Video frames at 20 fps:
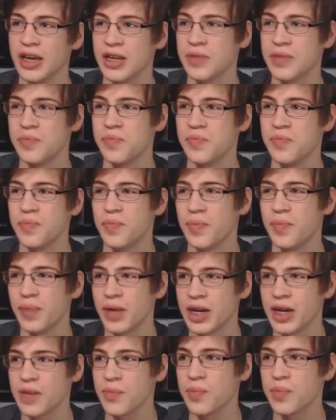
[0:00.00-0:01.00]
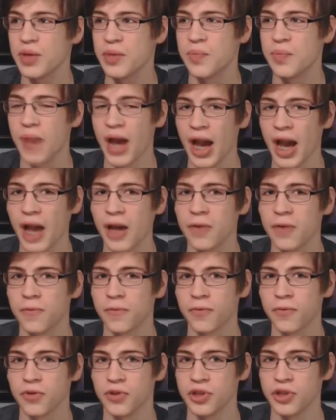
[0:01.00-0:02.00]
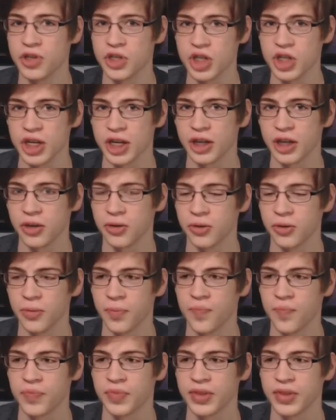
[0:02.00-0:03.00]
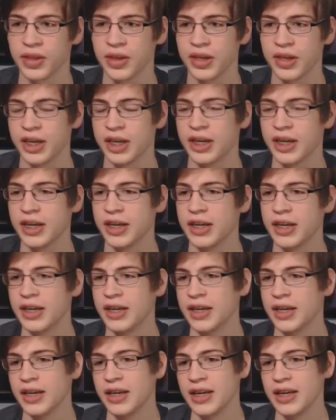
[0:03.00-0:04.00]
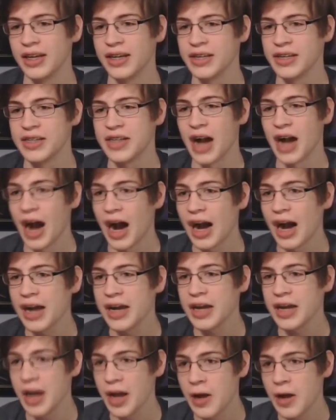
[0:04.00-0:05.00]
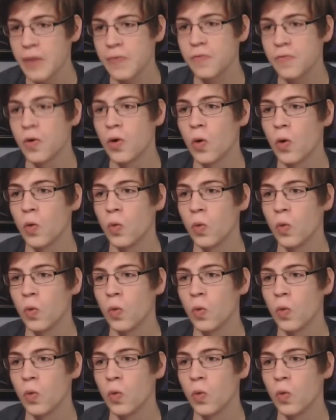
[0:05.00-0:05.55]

and might be bad for the channel is I have